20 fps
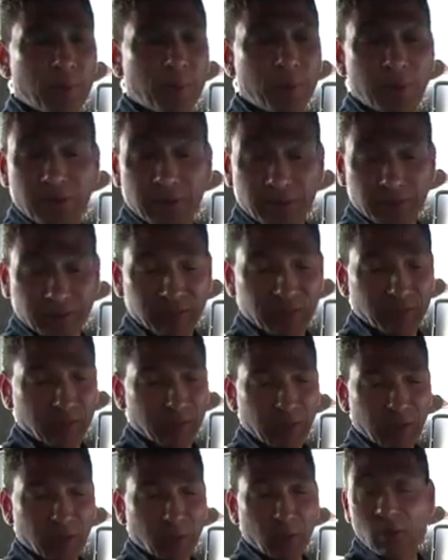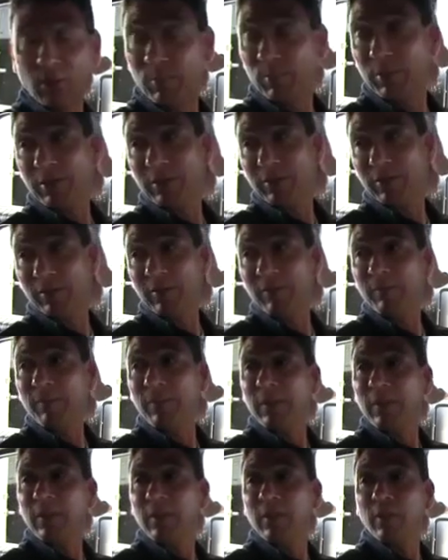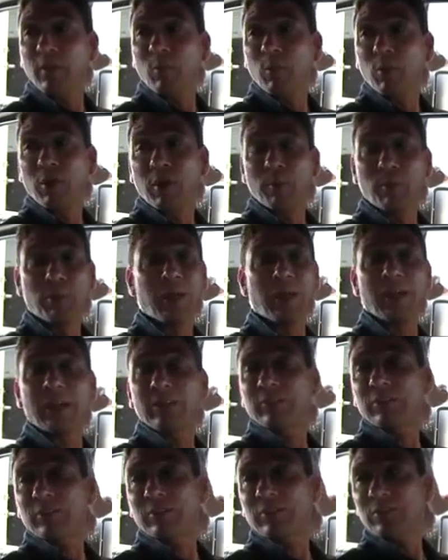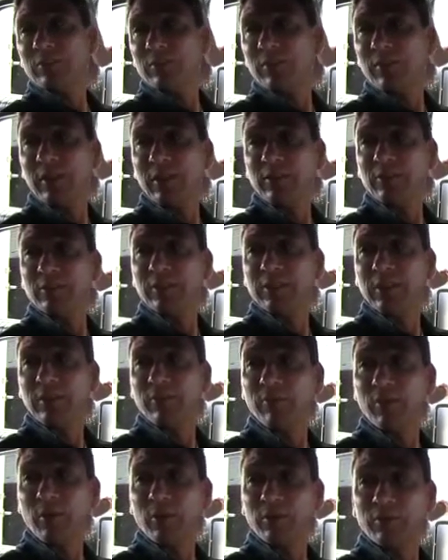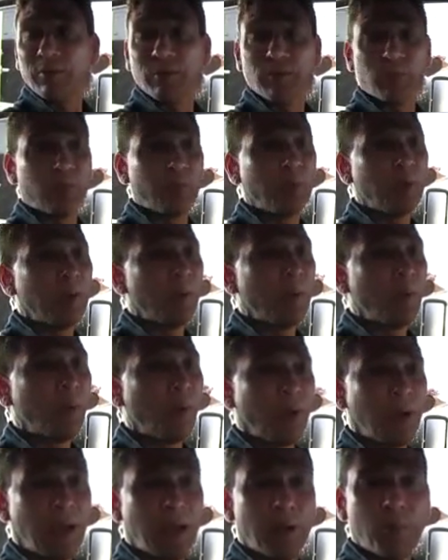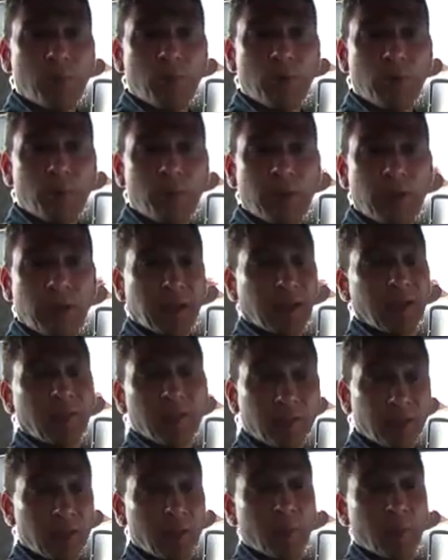appearance or appeal. They're more appliances, things to get folks from point A to point B. And in the